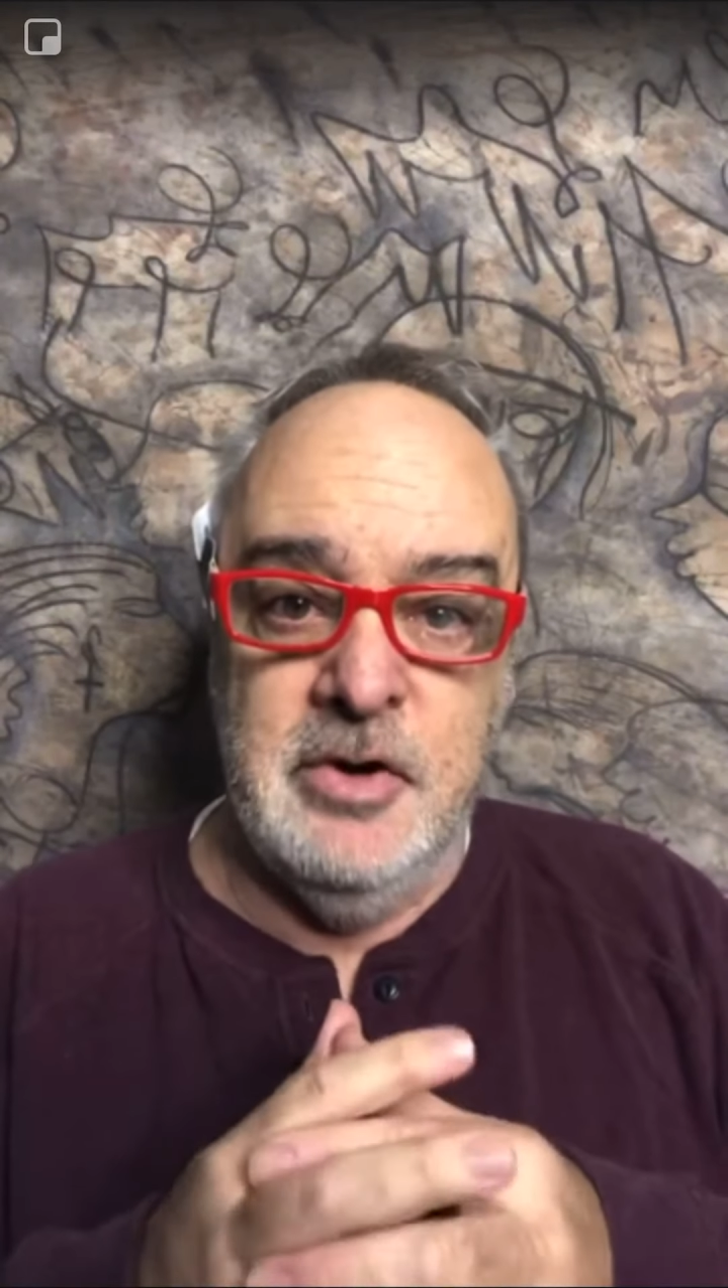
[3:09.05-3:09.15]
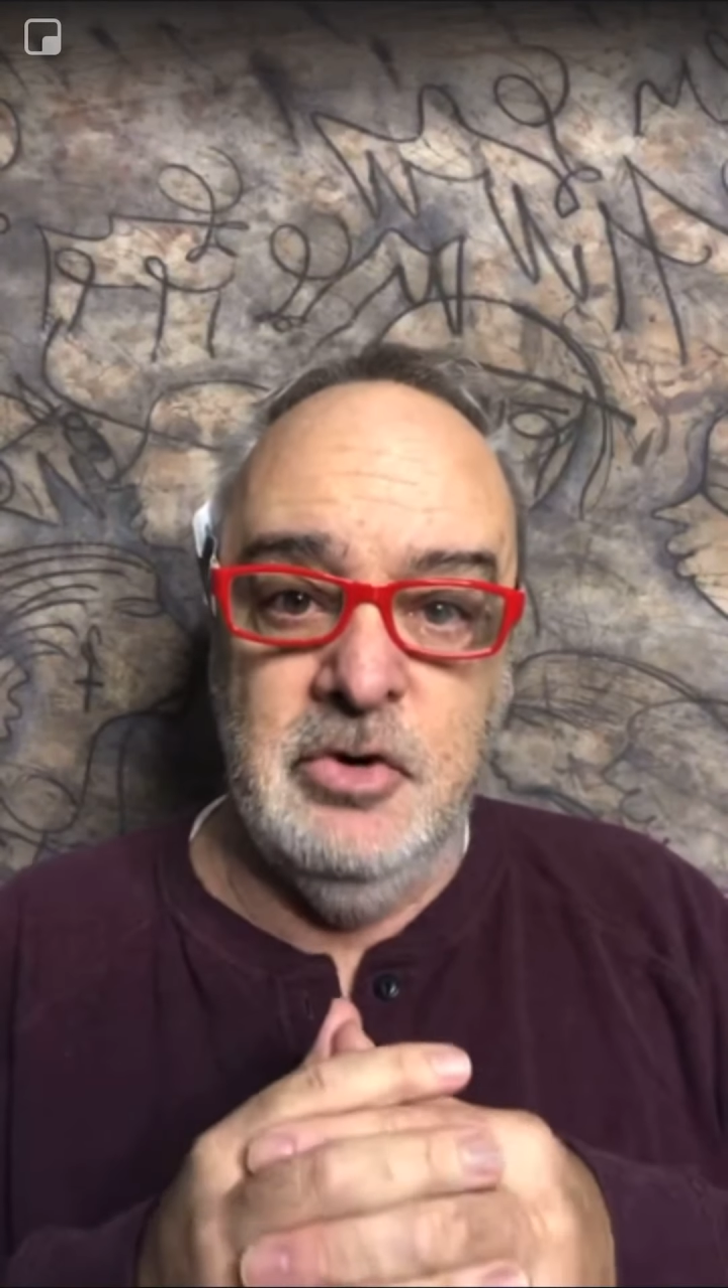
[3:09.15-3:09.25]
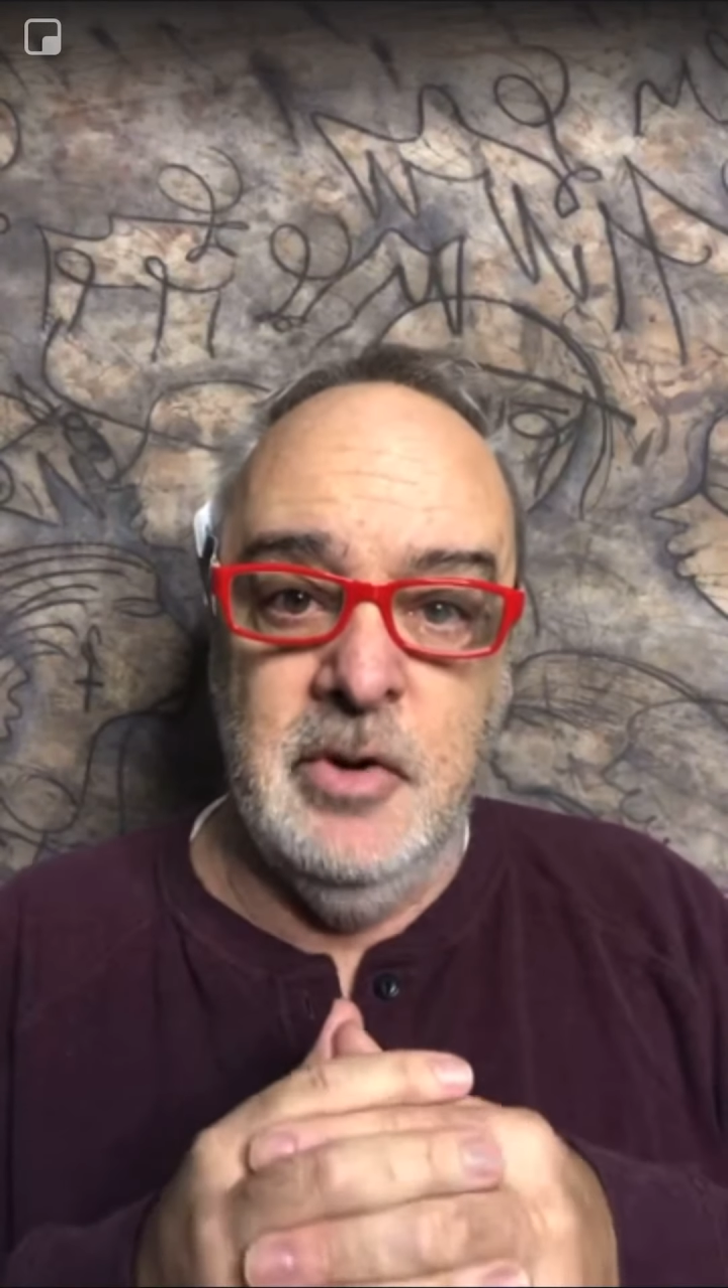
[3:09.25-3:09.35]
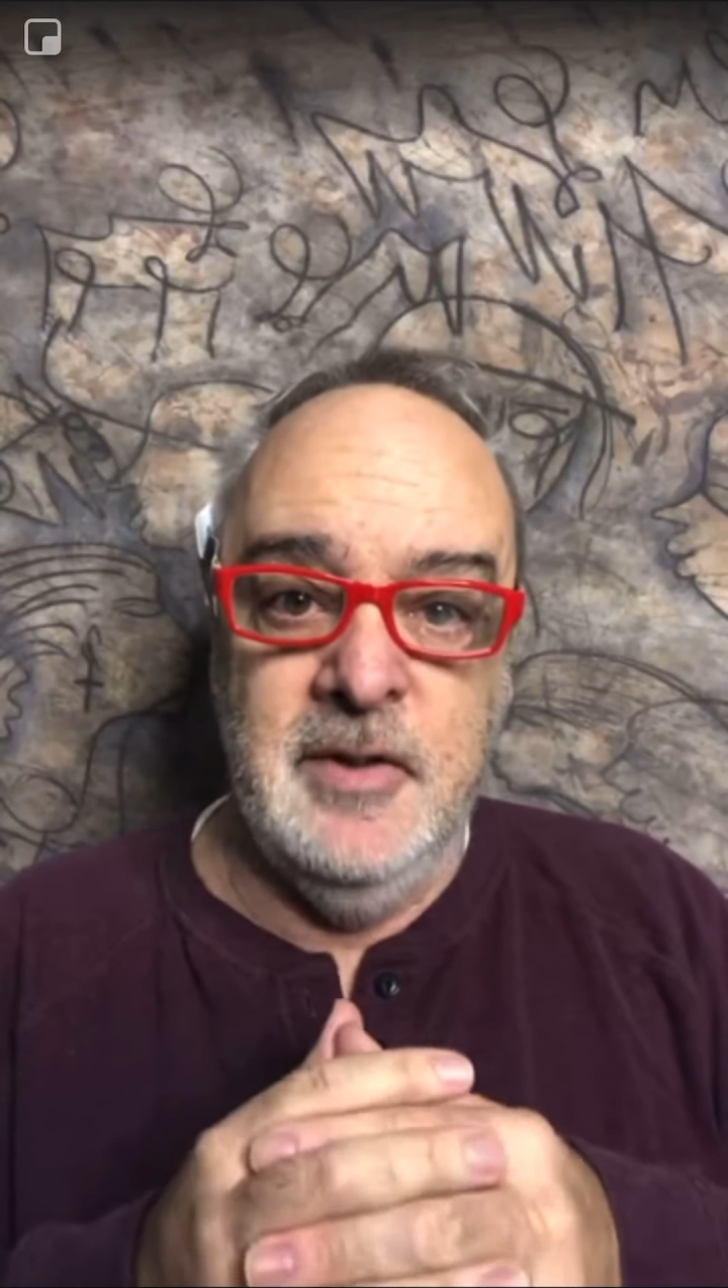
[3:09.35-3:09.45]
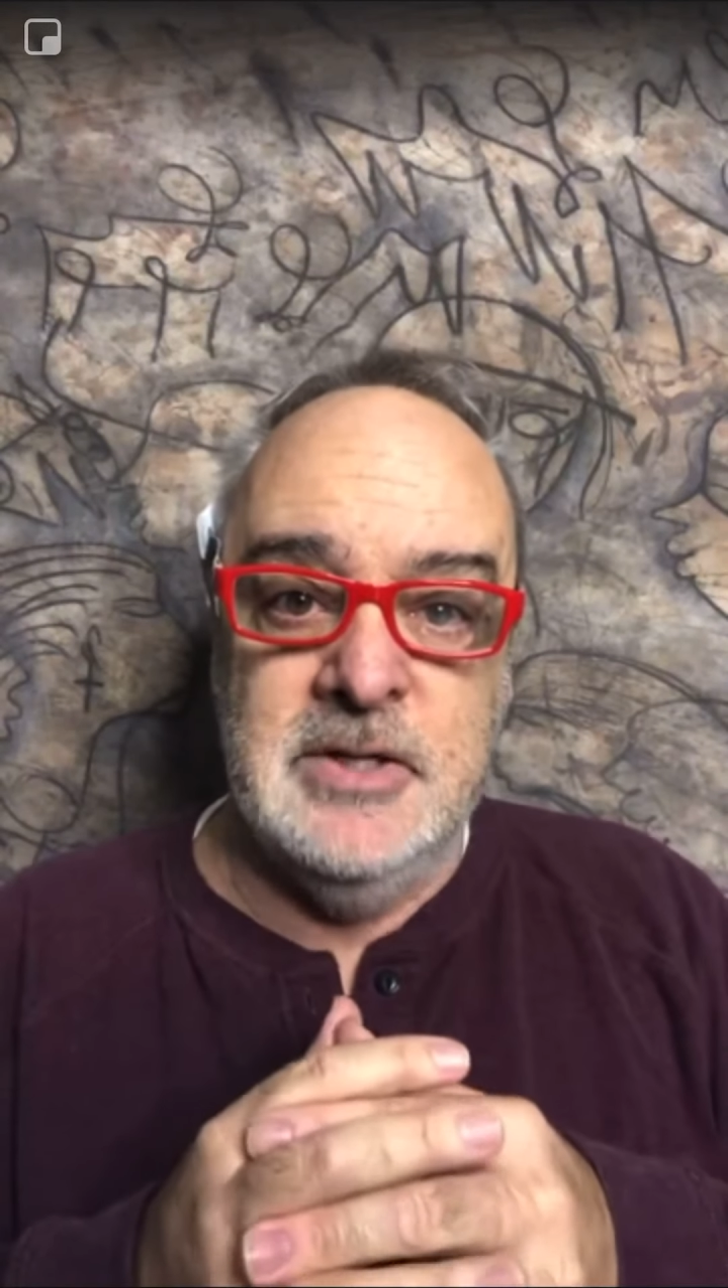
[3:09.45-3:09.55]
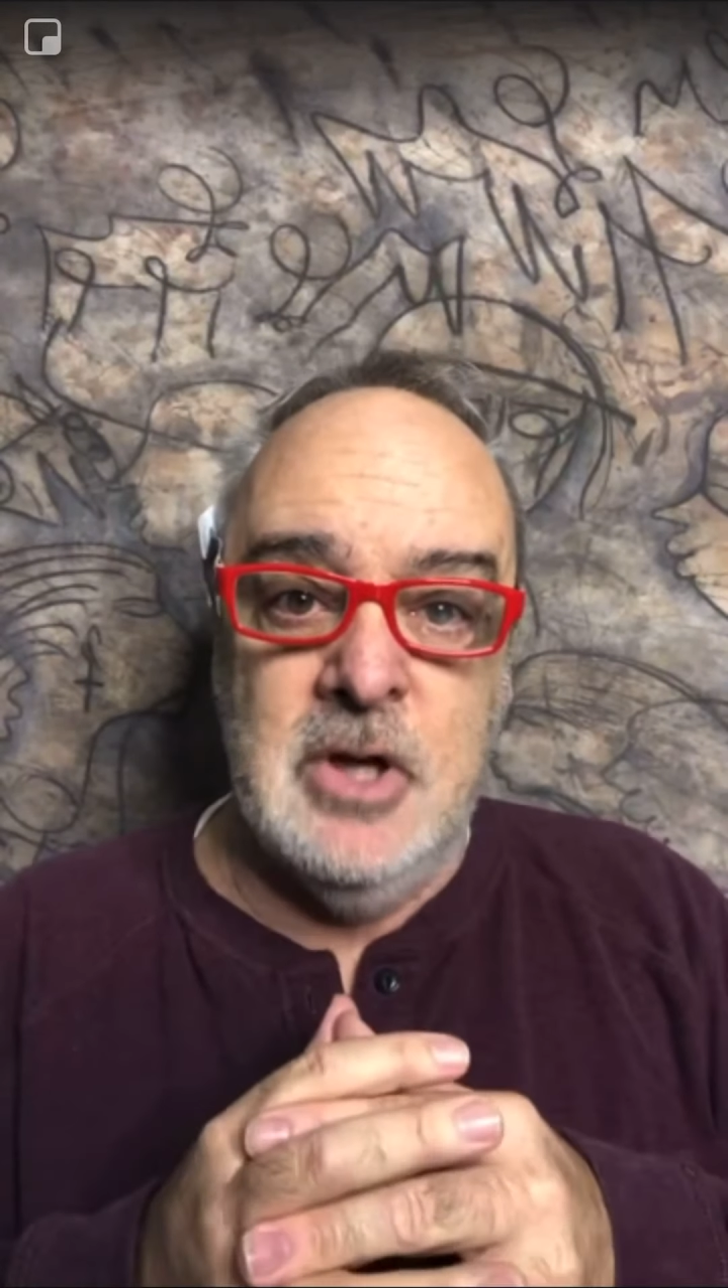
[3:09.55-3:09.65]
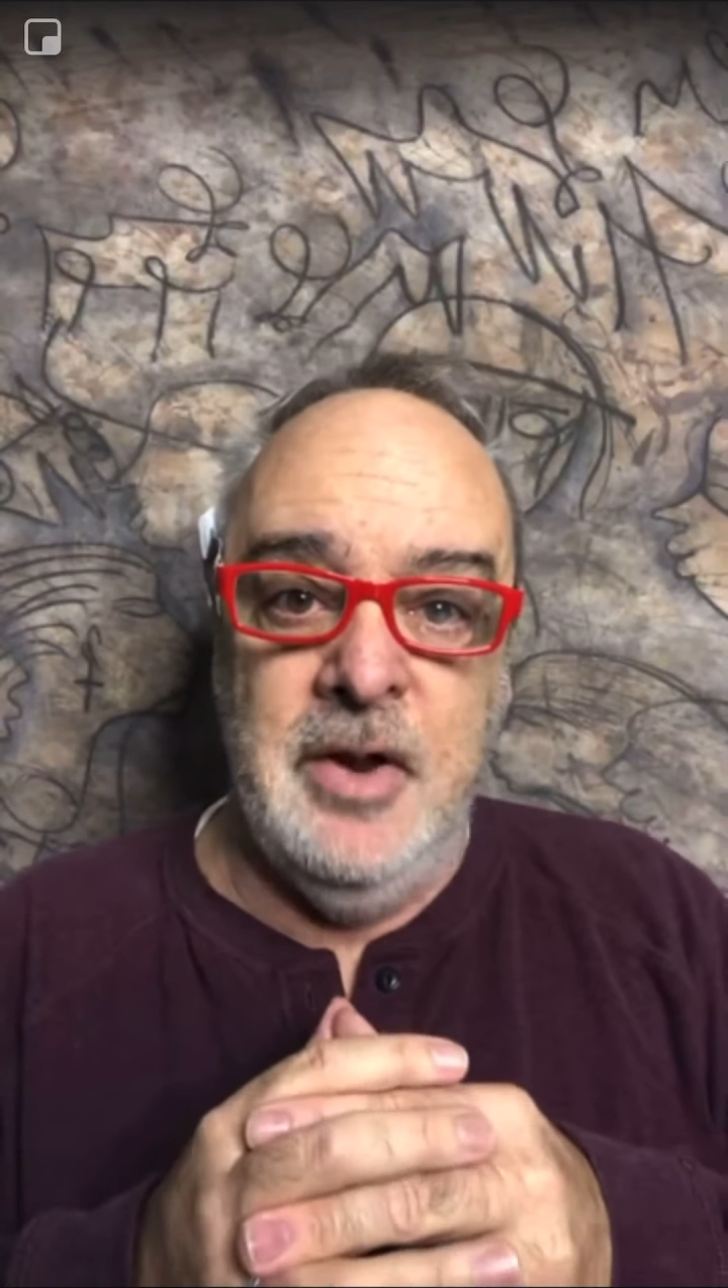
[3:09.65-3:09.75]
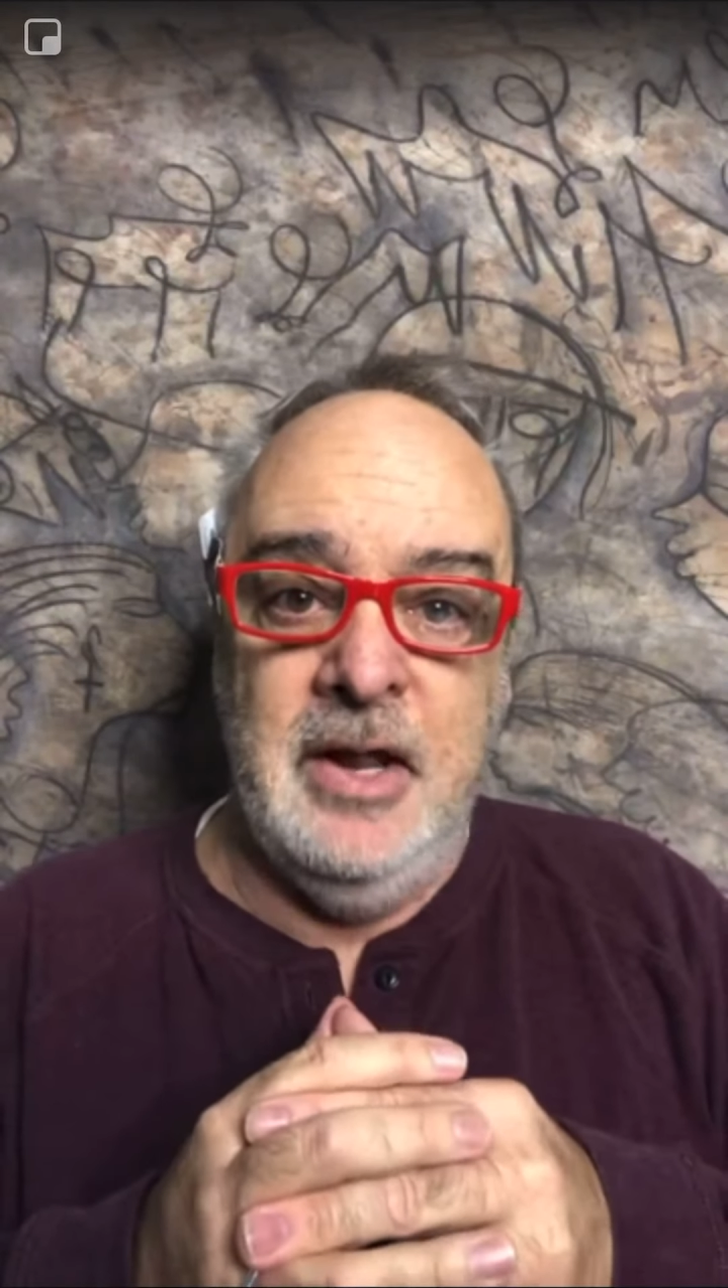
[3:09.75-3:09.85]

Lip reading: doing this all day